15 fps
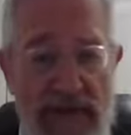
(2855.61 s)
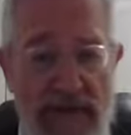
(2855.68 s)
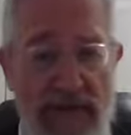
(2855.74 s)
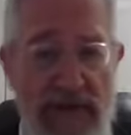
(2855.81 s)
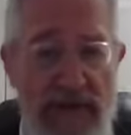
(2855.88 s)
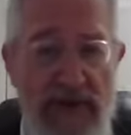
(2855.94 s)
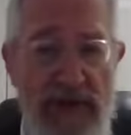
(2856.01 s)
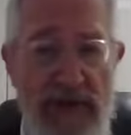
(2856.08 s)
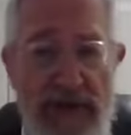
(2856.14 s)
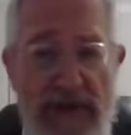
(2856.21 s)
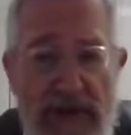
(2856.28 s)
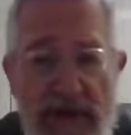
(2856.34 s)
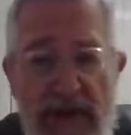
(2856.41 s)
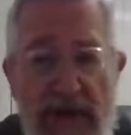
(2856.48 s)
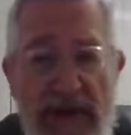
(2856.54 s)
The original
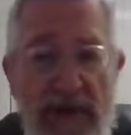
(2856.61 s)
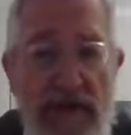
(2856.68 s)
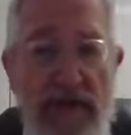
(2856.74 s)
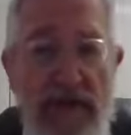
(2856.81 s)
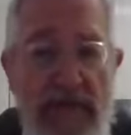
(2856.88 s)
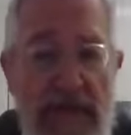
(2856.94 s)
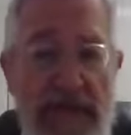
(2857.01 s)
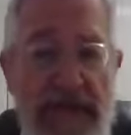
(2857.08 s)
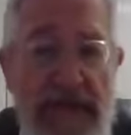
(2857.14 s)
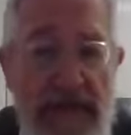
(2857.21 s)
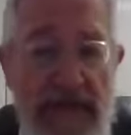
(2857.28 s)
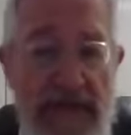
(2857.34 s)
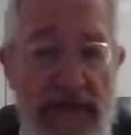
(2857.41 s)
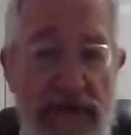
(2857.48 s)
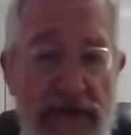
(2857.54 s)
generation were
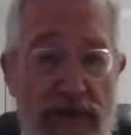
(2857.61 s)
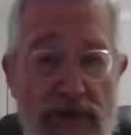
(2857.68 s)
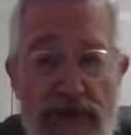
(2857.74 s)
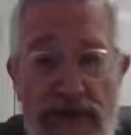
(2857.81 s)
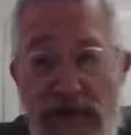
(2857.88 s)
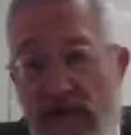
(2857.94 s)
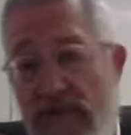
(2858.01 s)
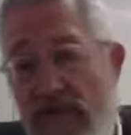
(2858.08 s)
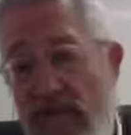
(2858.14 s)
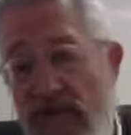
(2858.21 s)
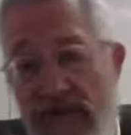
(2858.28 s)
basically Jews who